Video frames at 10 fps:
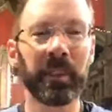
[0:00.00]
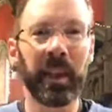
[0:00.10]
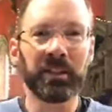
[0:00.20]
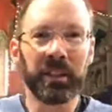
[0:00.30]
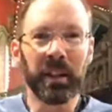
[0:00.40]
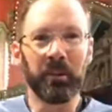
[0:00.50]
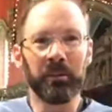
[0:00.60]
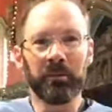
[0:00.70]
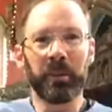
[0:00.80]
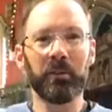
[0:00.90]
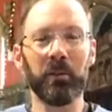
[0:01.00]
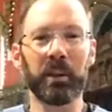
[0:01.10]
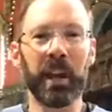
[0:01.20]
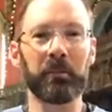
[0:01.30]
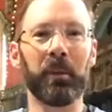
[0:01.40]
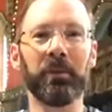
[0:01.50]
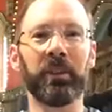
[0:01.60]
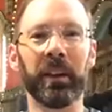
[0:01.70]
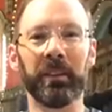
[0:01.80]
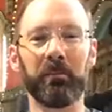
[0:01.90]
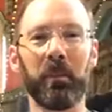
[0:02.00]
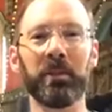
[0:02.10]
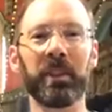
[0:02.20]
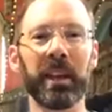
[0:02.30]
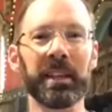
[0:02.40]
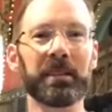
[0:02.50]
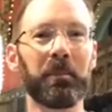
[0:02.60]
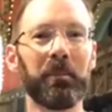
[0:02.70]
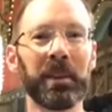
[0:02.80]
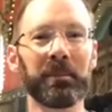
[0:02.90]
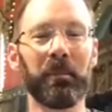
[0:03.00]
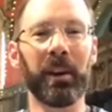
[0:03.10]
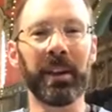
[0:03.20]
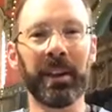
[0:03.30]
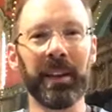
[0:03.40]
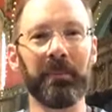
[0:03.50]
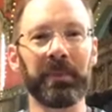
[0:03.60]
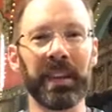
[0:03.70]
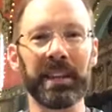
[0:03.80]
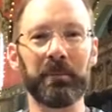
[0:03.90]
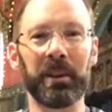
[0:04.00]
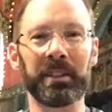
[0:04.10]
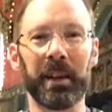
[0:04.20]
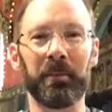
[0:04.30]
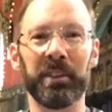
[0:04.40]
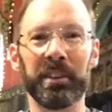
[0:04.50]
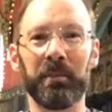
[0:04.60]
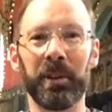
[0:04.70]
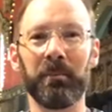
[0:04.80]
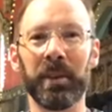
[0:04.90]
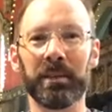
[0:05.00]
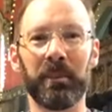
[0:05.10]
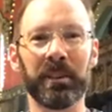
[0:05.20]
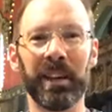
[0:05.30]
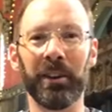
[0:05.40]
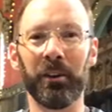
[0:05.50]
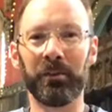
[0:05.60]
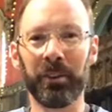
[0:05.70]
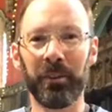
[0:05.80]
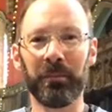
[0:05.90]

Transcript: Actually, no, you've already had Monday. Monday is my Sabbath, is my day off.